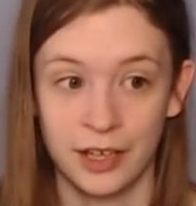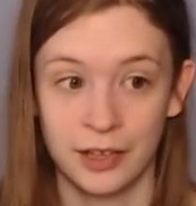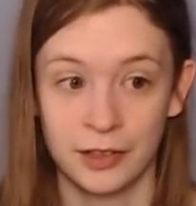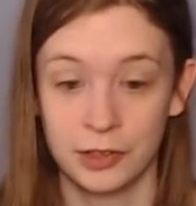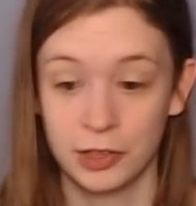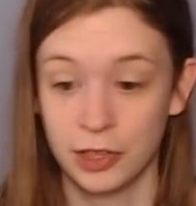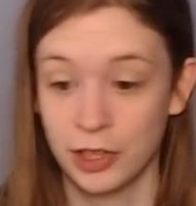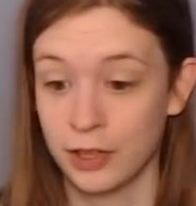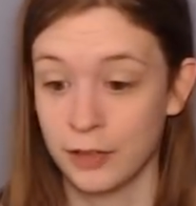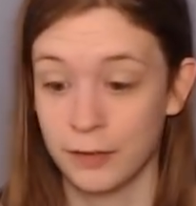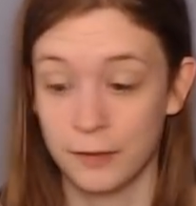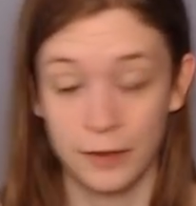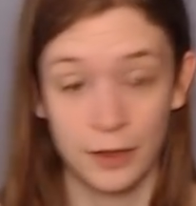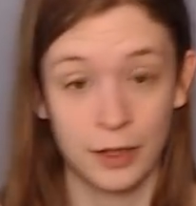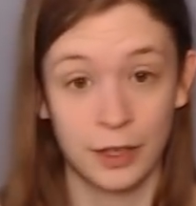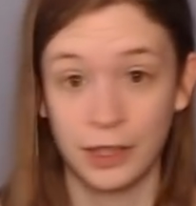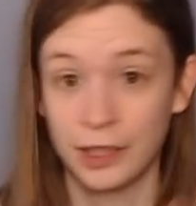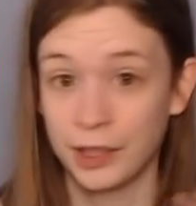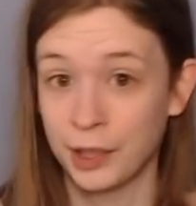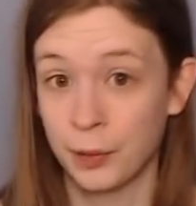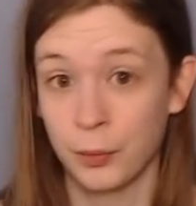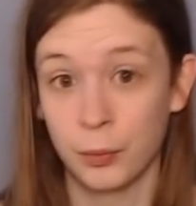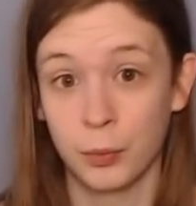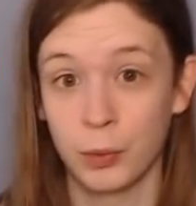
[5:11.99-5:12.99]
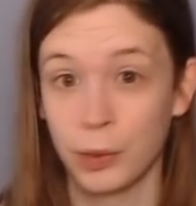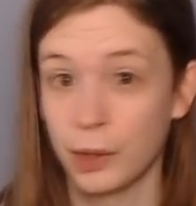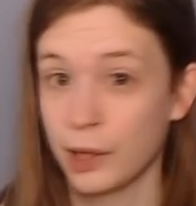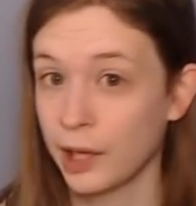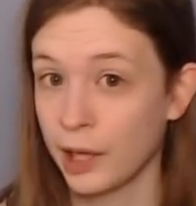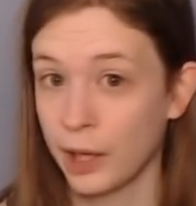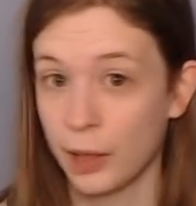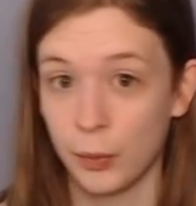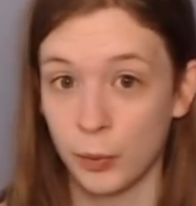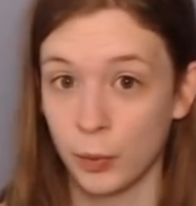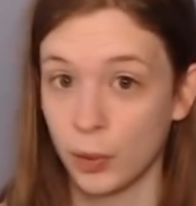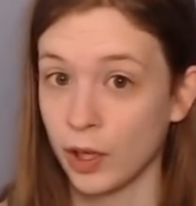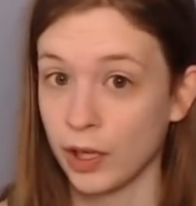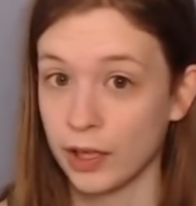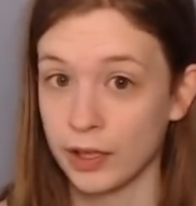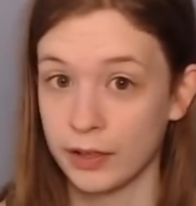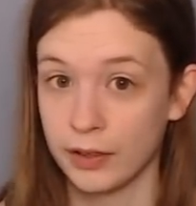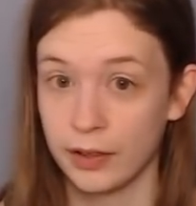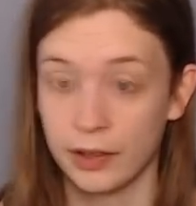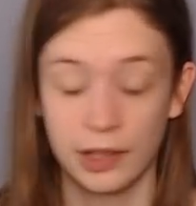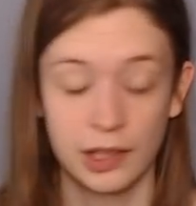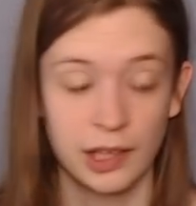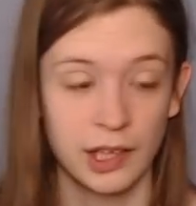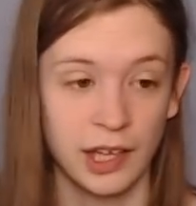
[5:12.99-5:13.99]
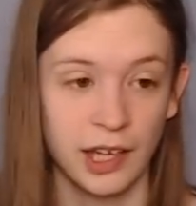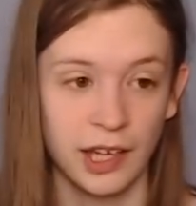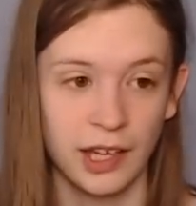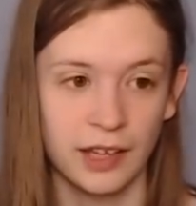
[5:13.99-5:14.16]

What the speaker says: and try to figure out like what I want